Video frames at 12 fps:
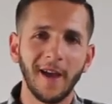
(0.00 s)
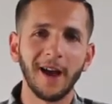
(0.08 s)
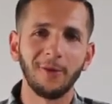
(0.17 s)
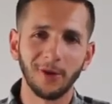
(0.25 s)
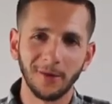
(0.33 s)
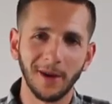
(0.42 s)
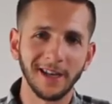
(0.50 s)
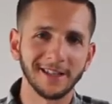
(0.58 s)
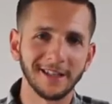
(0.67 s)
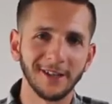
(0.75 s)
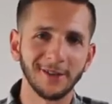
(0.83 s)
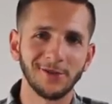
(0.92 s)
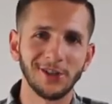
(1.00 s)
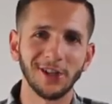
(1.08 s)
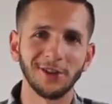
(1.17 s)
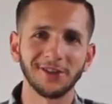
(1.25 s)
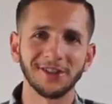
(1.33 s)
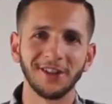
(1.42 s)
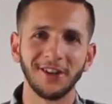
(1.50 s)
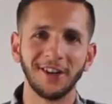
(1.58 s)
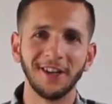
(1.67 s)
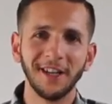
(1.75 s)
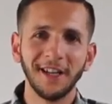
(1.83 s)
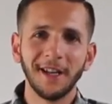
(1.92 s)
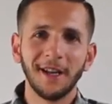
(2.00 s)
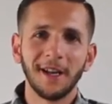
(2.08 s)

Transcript: that one myself, Jill. So,